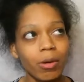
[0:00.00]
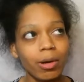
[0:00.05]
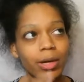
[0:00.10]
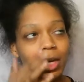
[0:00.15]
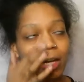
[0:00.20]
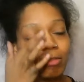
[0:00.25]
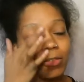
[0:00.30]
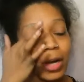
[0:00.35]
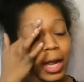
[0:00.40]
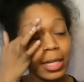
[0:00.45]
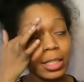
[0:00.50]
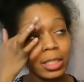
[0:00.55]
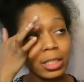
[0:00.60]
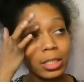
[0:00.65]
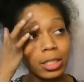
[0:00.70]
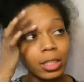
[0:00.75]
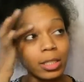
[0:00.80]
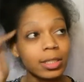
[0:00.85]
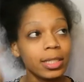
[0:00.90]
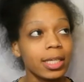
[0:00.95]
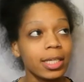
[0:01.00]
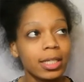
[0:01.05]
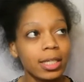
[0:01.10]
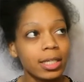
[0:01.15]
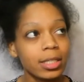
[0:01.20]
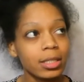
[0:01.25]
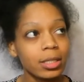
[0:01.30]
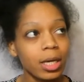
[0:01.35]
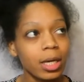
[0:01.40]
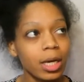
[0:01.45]
Whenever I need to clean
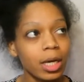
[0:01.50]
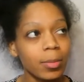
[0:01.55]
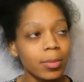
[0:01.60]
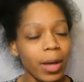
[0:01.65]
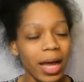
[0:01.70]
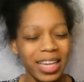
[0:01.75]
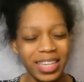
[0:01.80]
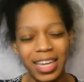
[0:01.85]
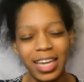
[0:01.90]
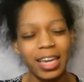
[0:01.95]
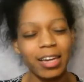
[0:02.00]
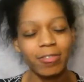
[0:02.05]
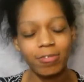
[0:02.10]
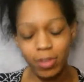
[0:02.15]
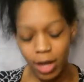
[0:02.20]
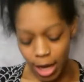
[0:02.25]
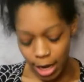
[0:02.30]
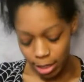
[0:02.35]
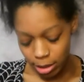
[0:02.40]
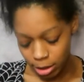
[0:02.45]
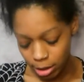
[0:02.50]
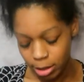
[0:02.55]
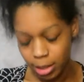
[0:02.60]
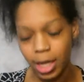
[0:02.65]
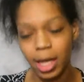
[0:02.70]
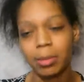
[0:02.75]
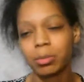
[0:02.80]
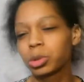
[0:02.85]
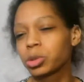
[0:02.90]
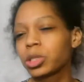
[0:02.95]
this up, I can't find the
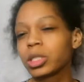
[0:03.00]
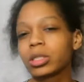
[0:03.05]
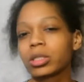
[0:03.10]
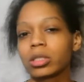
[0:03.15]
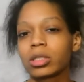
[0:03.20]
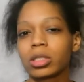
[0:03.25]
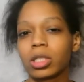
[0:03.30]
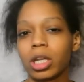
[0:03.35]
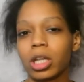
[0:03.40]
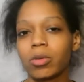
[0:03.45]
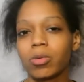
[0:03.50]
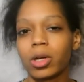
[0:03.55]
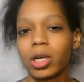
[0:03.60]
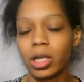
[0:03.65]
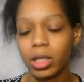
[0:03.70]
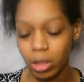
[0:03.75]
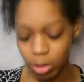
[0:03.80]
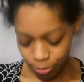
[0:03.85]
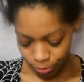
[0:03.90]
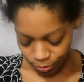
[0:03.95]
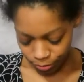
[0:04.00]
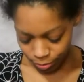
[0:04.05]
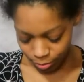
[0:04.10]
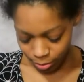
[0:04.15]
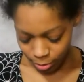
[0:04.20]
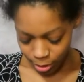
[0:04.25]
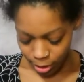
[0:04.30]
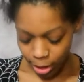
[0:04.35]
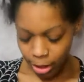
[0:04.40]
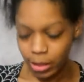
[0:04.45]
damn tweezers anywhere.
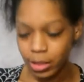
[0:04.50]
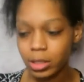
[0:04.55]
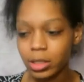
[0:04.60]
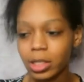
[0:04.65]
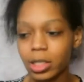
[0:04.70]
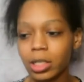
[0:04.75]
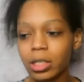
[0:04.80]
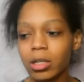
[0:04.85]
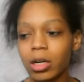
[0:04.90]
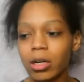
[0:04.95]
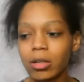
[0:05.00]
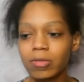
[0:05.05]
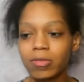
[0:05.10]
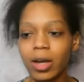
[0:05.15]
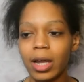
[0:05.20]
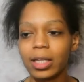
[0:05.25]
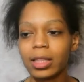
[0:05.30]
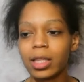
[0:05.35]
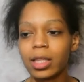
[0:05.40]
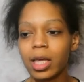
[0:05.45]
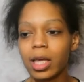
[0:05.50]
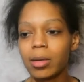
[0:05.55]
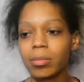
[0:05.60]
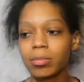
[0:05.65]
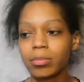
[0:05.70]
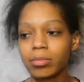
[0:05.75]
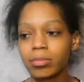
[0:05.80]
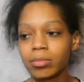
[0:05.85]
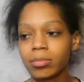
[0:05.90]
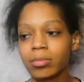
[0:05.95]
Guaranteed I'll find
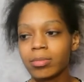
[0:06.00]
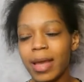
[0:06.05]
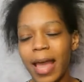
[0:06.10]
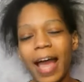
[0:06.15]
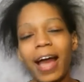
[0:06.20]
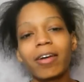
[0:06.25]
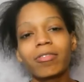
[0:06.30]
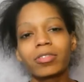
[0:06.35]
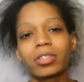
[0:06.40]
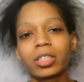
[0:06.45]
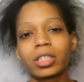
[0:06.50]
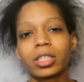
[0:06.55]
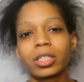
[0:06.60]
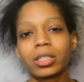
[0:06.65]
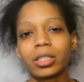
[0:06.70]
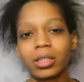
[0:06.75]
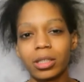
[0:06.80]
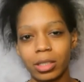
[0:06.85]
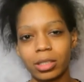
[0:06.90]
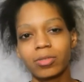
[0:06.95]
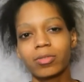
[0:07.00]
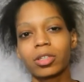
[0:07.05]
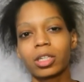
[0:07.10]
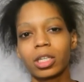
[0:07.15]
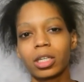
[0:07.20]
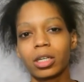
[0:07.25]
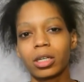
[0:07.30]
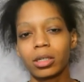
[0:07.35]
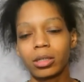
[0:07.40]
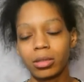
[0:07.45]
them after this
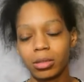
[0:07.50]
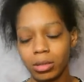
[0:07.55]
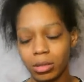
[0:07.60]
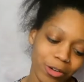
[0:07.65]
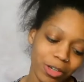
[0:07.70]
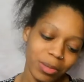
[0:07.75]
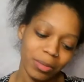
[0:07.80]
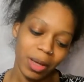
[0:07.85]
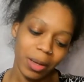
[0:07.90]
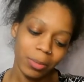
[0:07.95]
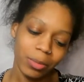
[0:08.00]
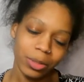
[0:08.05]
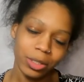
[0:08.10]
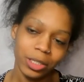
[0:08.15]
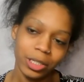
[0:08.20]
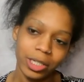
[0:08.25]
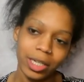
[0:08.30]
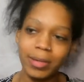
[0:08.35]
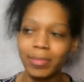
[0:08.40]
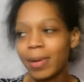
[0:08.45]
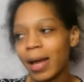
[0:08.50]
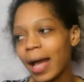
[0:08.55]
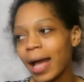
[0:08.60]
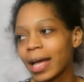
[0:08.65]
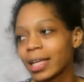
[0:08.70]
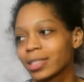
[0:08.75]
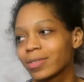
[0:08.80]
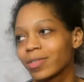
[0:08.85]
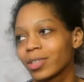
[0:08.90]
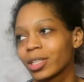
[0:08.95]
video. Remember in
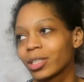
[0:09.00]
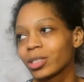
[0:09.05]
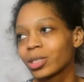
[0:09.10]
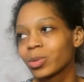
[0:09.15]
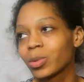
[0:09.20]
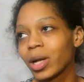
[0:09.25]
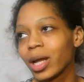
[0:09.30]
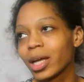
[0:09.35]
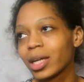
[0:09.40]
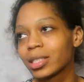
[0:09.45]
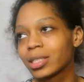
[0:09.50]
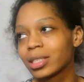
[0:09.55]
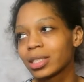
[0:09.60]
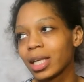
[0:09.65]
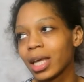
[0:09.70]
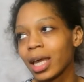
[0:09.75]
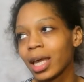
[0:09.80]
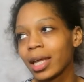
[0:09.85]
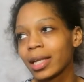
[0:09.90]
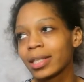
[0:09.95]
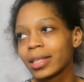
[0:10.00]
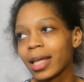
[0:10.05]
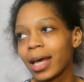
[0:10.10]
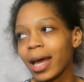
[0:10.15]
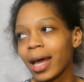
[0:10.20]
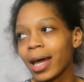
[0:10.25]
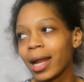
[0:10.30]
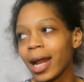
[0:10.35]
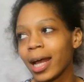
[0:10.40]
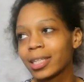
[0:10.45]
past videos when I said
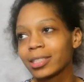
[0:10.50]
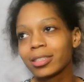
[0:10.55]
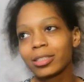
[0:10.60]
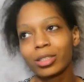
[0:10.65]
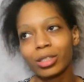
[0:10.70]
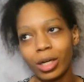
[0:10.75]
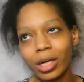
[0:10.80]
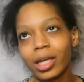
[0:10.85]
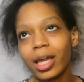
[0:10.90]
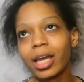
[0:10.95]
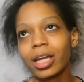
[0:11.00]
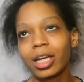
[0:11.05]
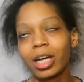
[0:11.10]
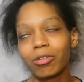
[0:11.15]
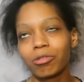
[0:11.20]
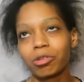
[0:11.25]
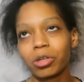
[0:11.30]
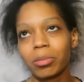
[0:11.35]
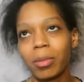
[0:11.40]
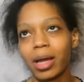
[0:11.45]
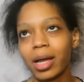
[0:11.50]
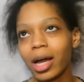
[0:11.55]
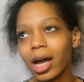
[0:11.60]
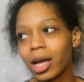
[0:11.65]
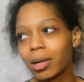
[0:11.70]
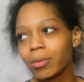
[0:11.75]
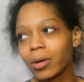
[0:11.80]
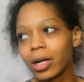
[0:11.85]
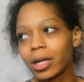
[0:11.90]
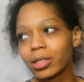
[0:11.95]
that I suck at covering my
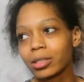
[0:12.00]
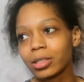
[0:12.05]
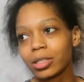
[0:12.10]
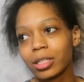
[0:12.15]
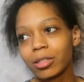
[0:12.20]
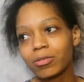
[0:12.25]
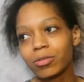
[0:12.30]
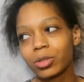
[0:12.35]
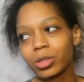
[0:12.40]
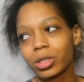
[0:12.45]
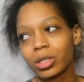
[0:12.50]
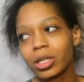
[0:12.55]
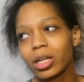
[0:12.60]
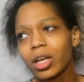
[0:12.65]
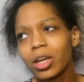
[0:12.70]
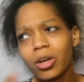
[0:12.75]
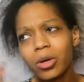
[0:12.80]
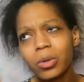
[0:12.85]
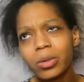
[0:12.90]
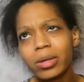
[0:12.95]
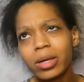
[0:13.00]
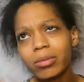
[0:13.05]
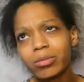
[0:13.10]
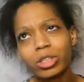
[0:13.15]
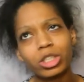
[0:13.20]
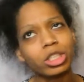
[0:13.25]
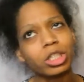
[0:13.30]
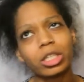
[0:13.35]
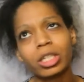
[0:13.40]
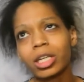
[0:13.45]
eyebrows, therefore I'm
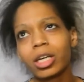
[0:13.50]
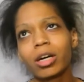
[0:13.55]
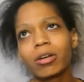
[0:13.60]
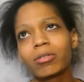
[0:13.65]
just gonna